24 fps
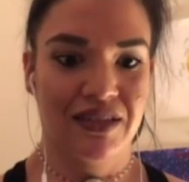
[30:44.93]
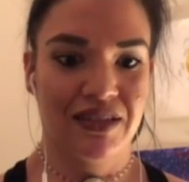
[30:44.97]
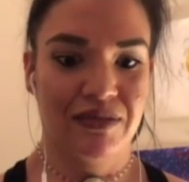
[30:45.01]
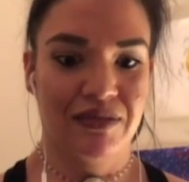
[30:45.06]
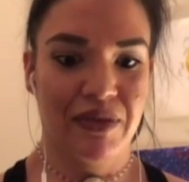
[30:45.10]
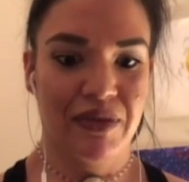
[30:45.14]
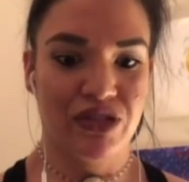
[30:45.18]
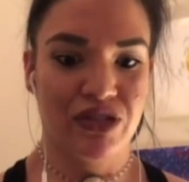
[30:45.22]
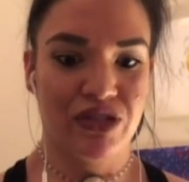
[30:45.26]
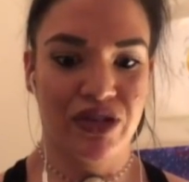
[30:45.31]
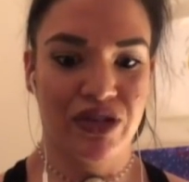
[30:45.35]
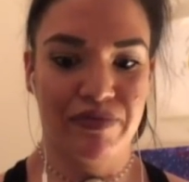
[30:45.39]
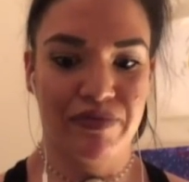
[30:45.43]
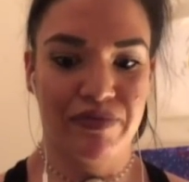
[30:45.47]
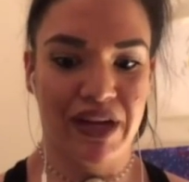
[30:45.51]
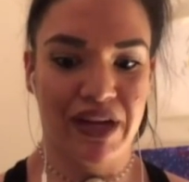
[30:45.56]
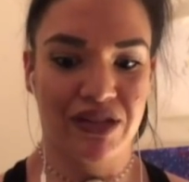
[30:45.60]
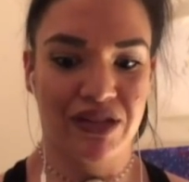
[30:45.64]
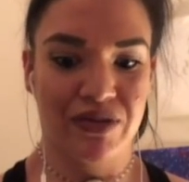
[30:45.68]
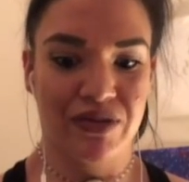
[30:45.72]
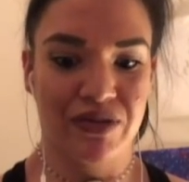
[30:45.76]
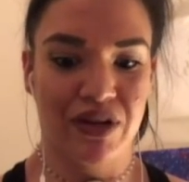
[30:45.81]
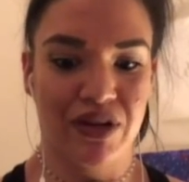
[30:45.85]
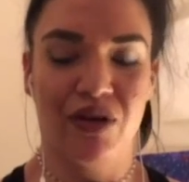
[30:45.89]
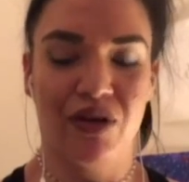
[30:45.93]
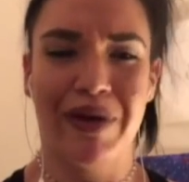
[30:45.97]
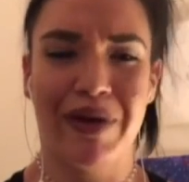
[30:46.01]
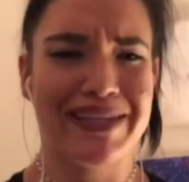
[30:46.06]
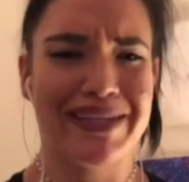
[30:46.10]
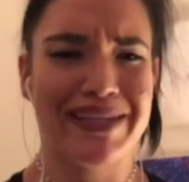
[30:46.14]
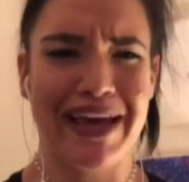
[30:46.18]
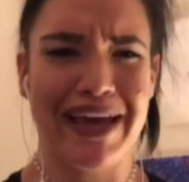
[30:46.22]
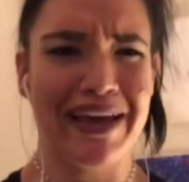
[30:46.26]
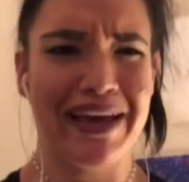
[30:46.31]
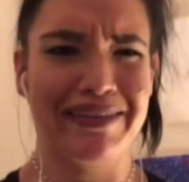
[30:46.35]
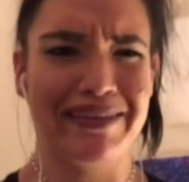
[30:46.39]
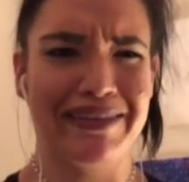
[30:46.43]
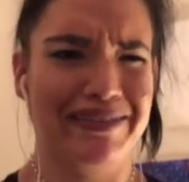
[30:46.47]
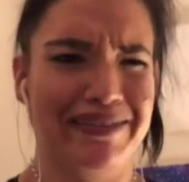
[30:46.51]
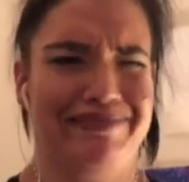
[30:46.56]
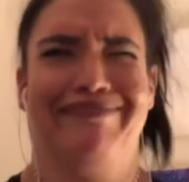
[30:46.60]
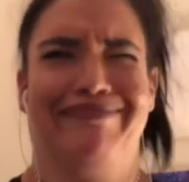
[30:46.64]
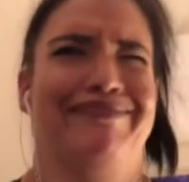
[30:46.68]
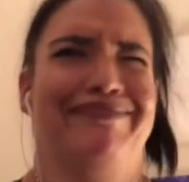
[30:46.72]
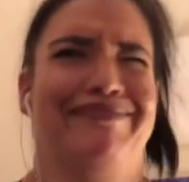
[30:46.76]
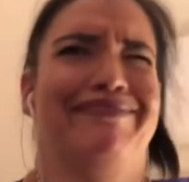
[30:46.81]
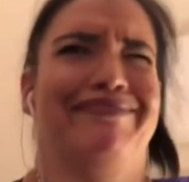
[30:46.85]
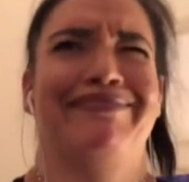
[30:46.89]
My dream match with? Oh, my dad.
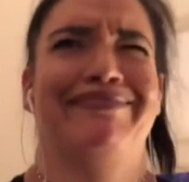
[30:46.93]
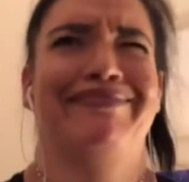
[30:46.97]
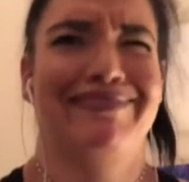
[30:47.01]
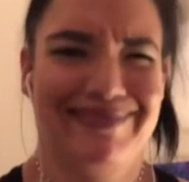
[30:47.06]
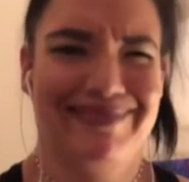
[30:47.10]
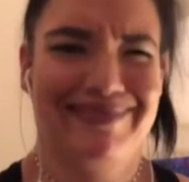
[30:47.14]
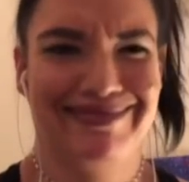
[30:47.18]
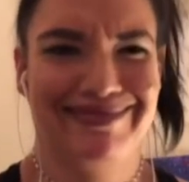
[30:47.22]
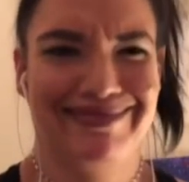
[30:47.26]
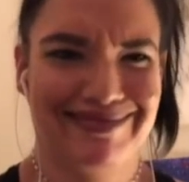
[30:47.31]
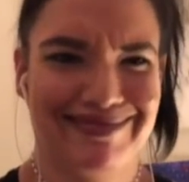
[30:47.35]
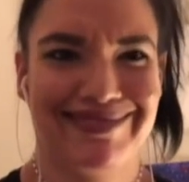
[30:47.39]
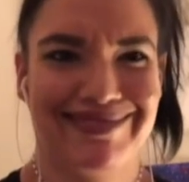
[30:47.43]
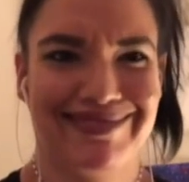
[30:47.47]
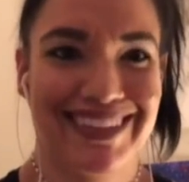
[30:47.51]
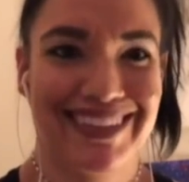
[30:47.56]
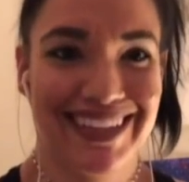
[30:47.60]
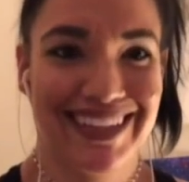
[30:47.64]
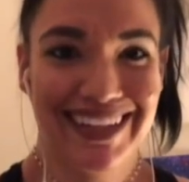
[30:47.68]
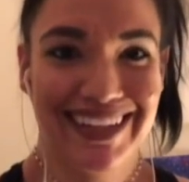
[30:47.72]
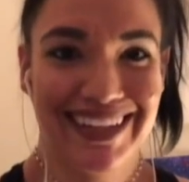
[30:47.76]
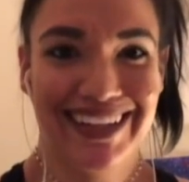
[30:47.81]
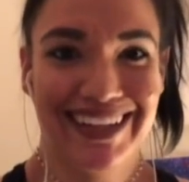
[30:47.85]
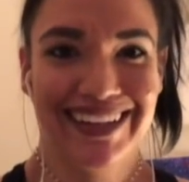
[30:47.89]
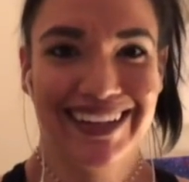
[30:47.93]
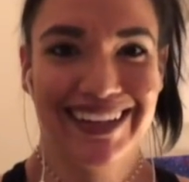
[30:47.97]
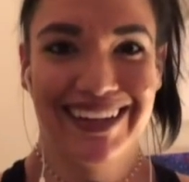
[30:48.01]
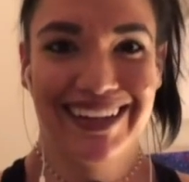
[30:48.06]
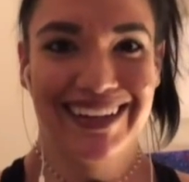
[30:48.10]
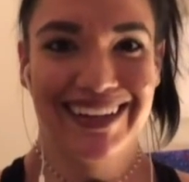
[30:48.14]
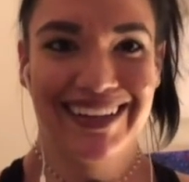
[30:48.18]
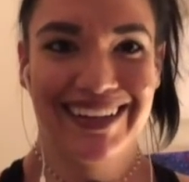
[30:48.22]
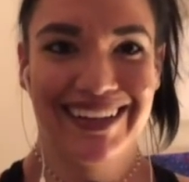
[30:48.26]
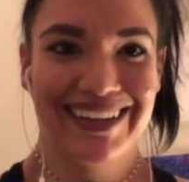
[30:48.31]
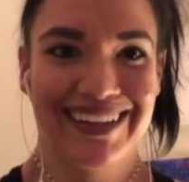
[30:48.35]
Oh my, that would be awesome.